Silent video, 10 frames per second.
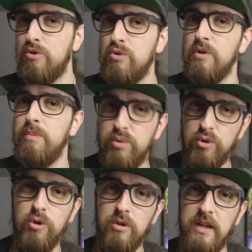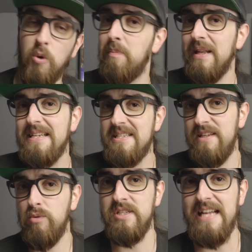to the pool,
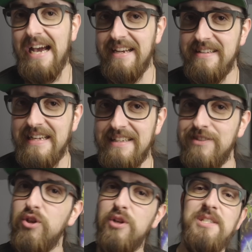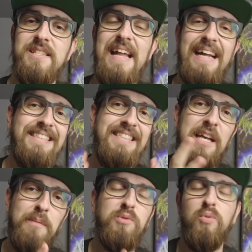complexity was added and thus that
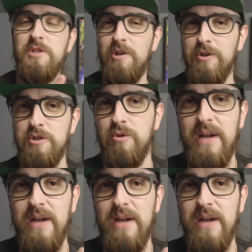depth was also